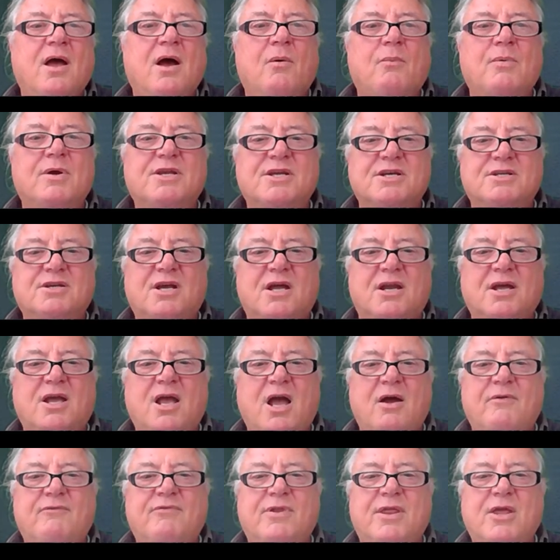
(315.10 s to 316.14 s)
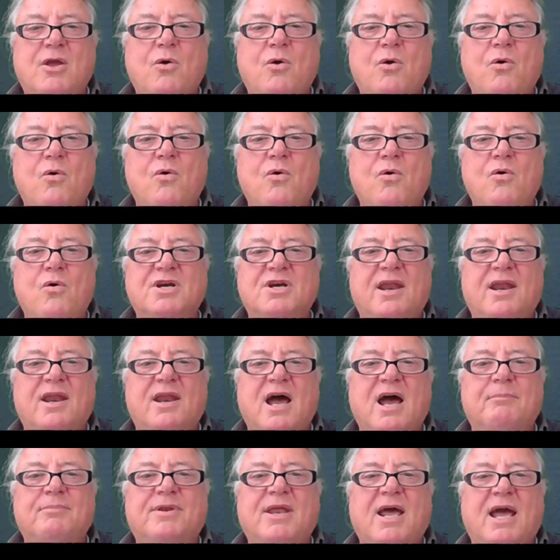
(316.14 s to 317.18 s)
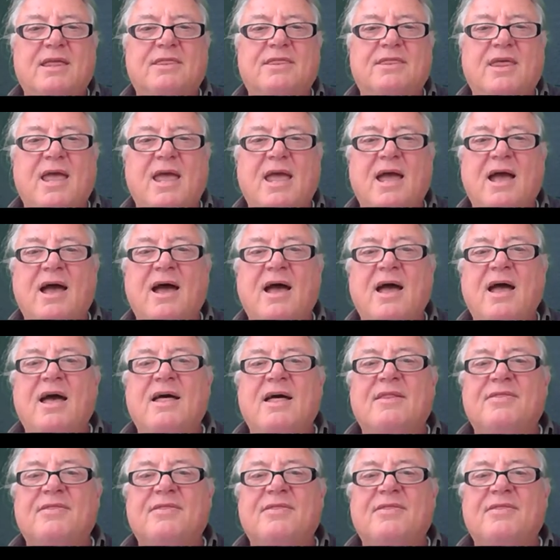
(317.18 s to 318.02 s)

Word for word: we're just going to go for the org chart update there.